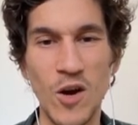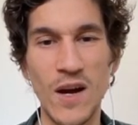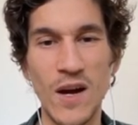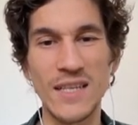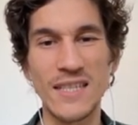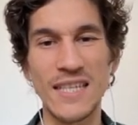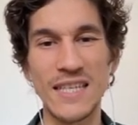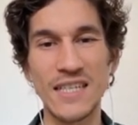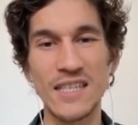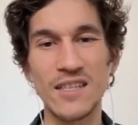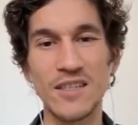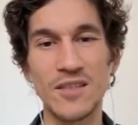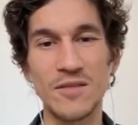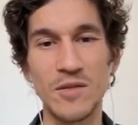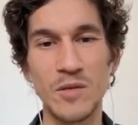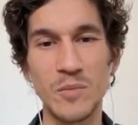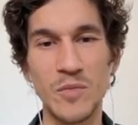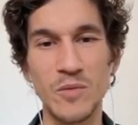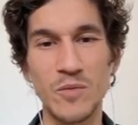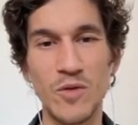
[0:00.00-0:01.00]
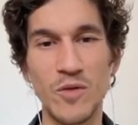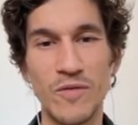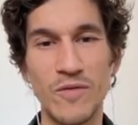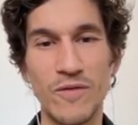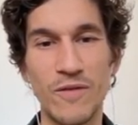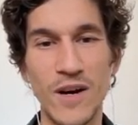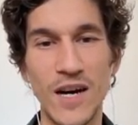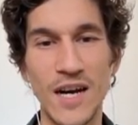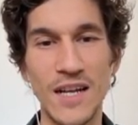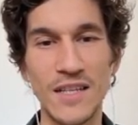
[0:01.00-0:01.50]
I think this will be more
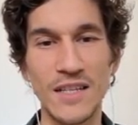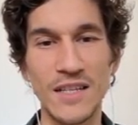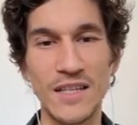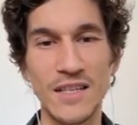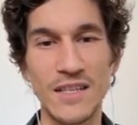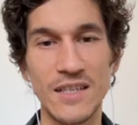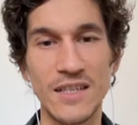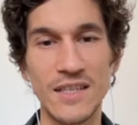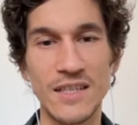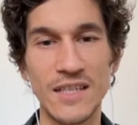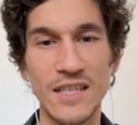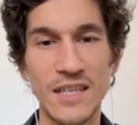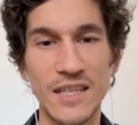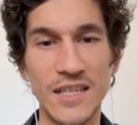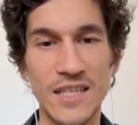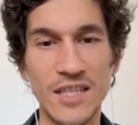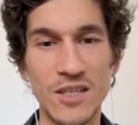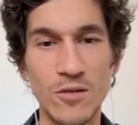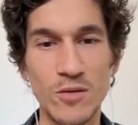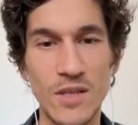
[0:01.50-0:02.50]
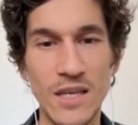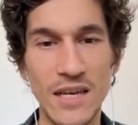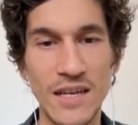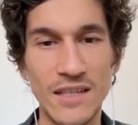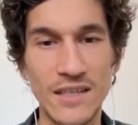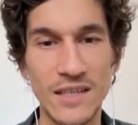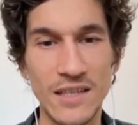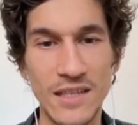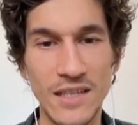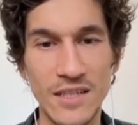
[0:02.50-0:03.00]
fun. Yeah, let's do
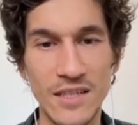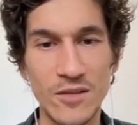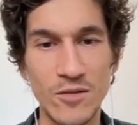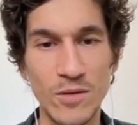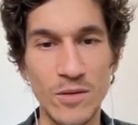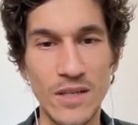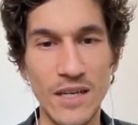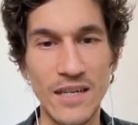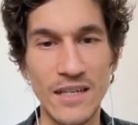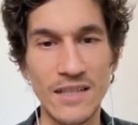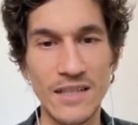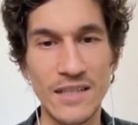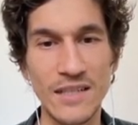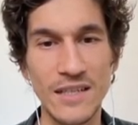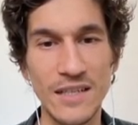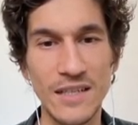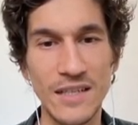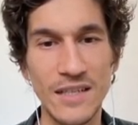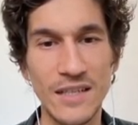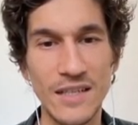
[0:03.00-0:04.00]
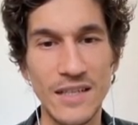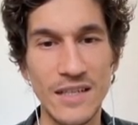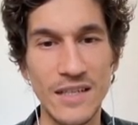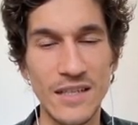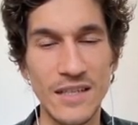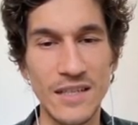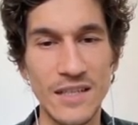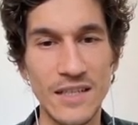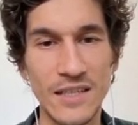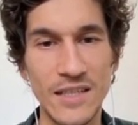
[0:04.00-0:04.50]
that, let's do that.
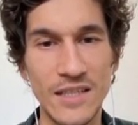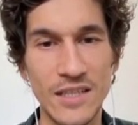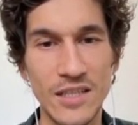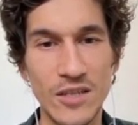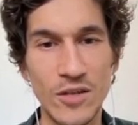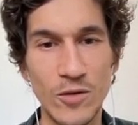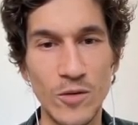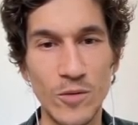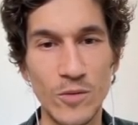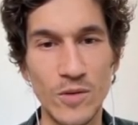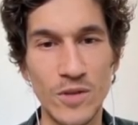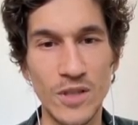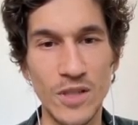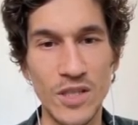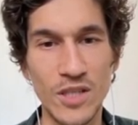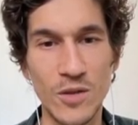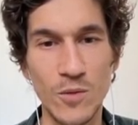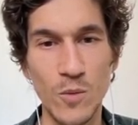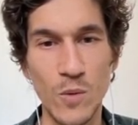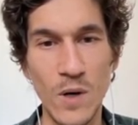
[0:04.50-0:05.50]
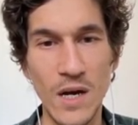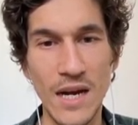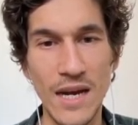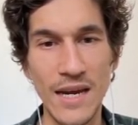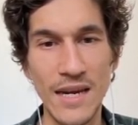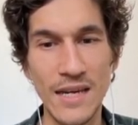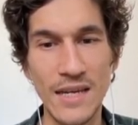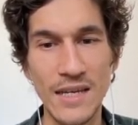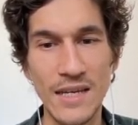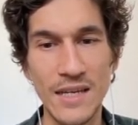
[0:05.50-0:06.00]
Let's go this
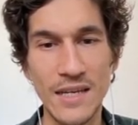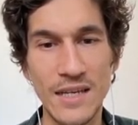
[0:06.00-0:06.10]
way.